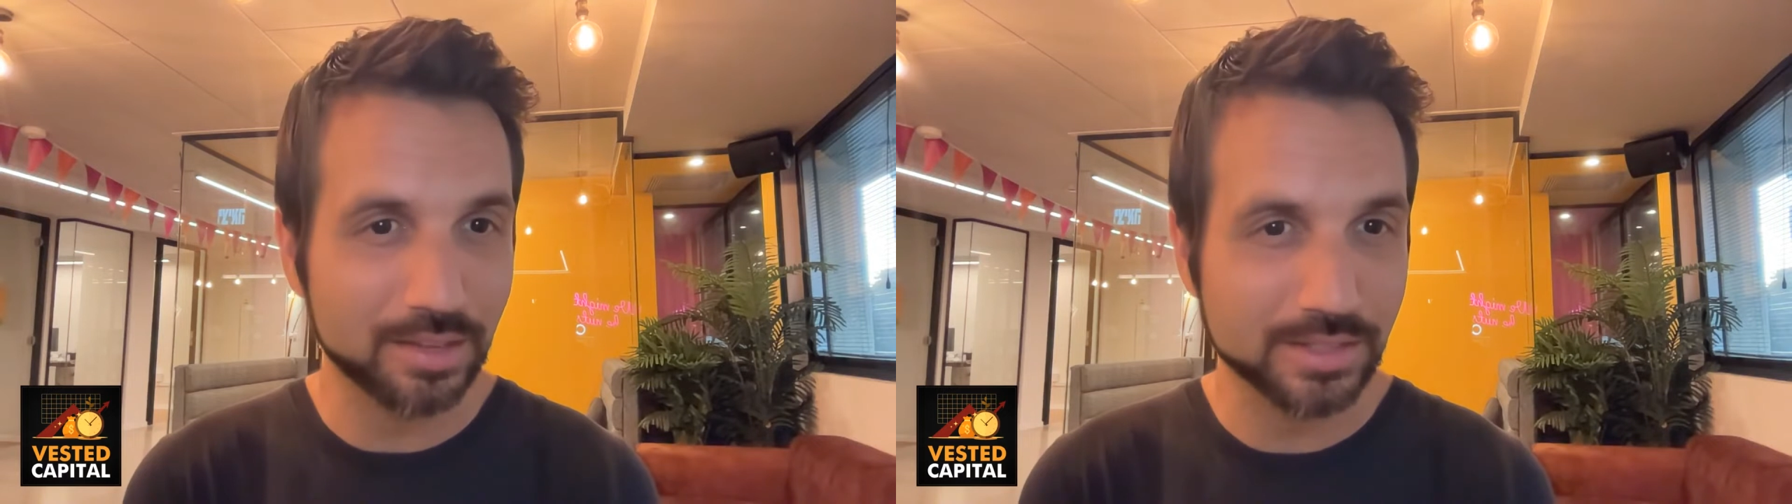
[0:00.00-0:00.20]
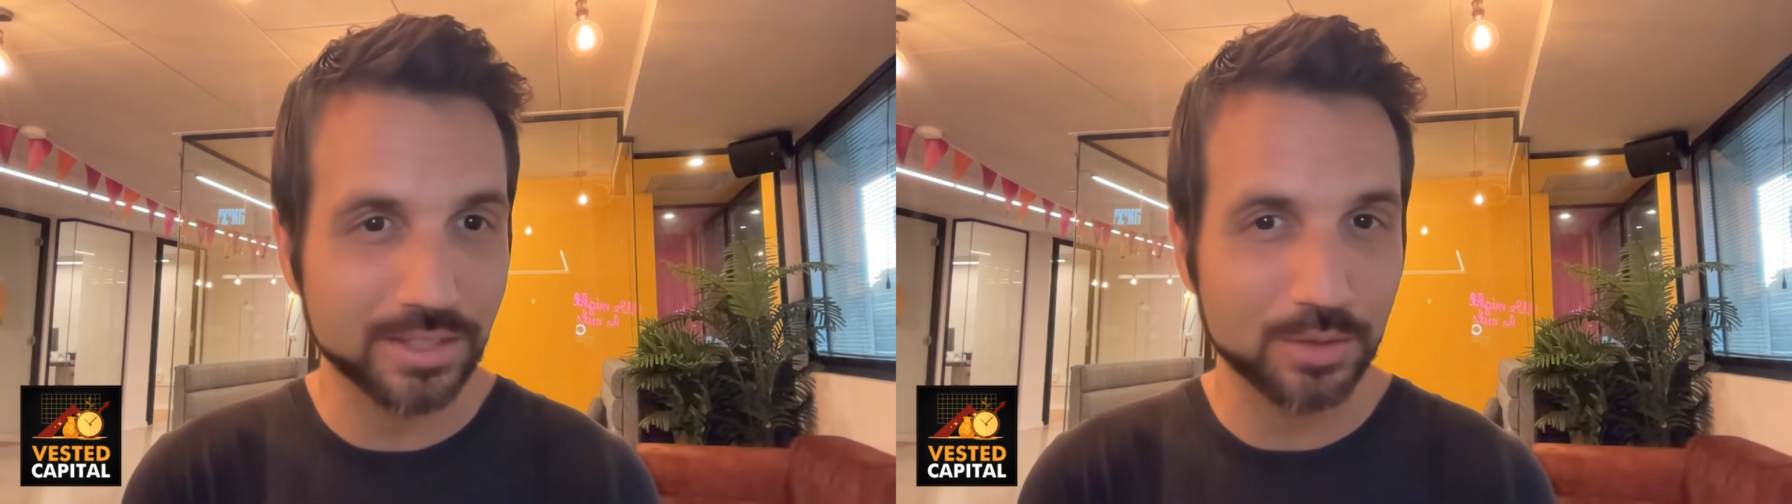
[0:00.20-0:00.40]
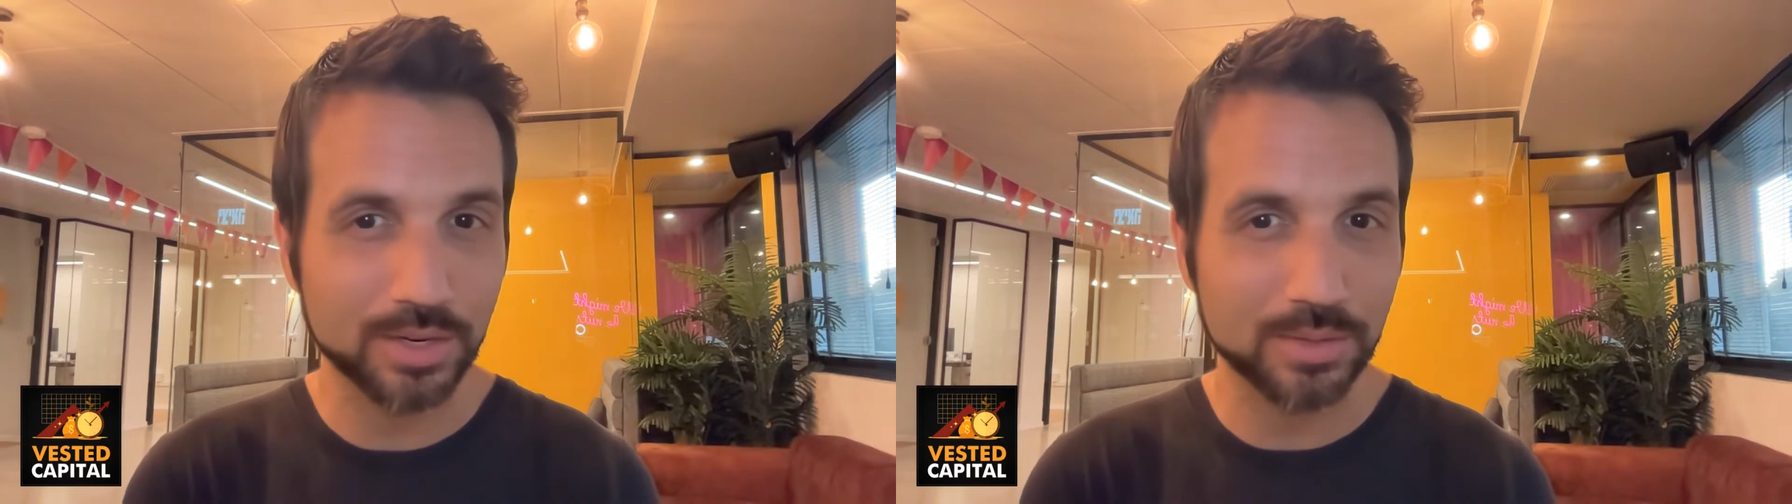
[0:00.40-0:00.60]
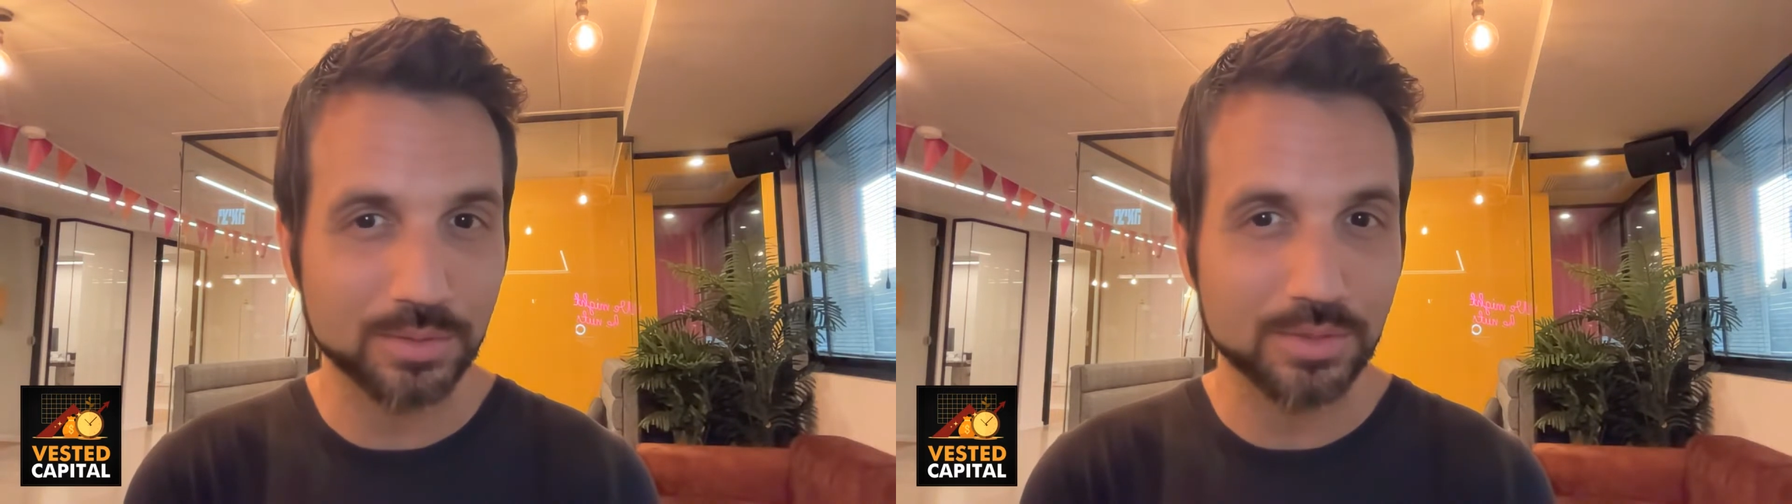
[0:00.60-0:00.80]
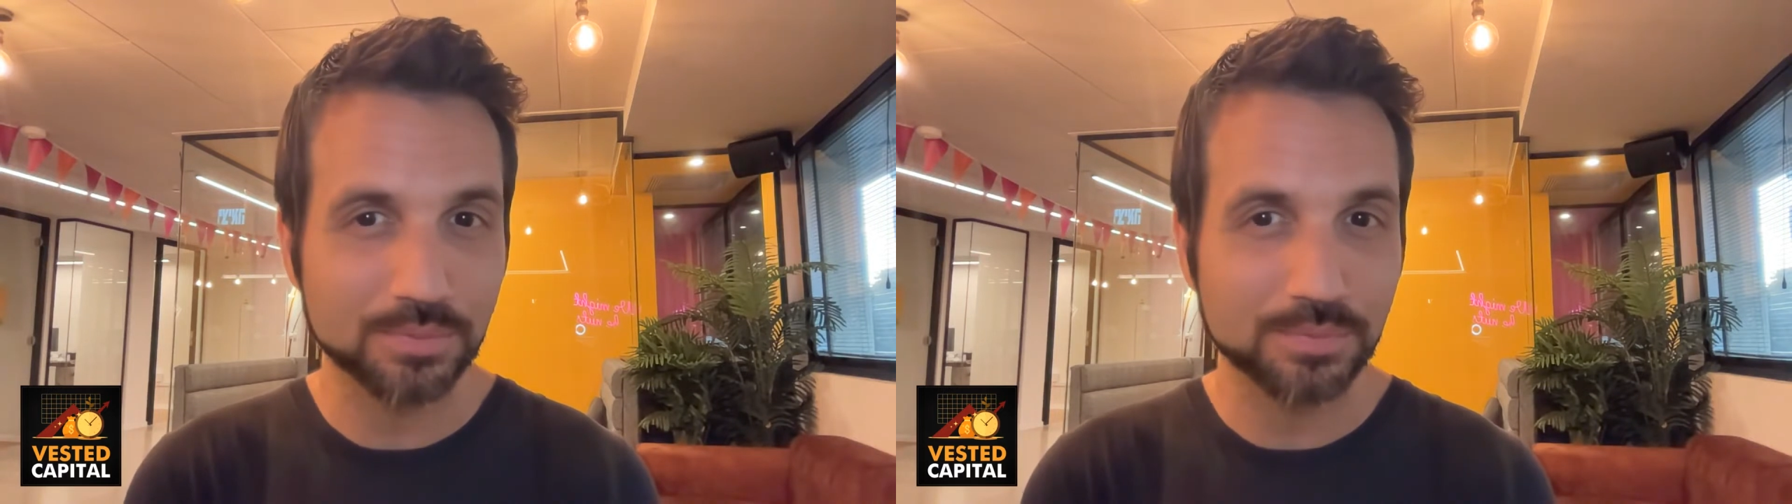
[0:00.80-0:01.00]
seed rounds.